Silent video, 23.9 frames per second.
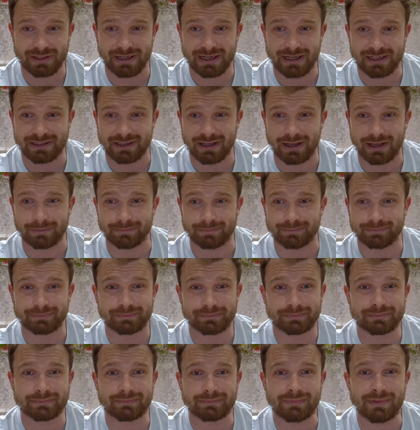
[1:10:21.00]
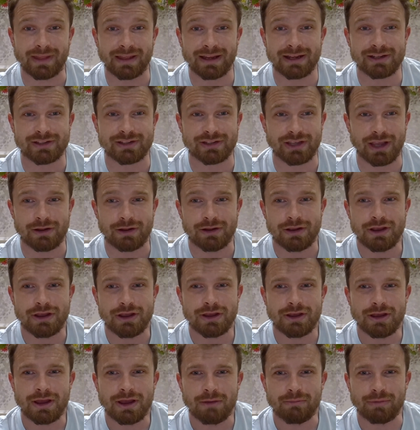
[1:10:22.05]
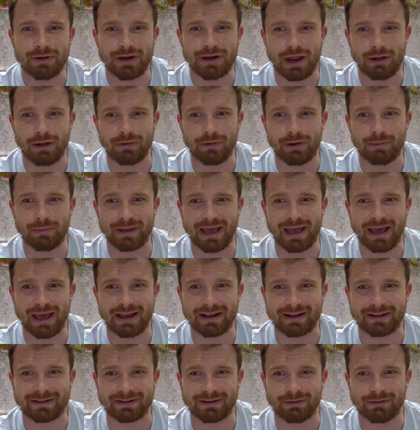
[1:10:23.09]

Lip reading: So let's go. But no, we'll be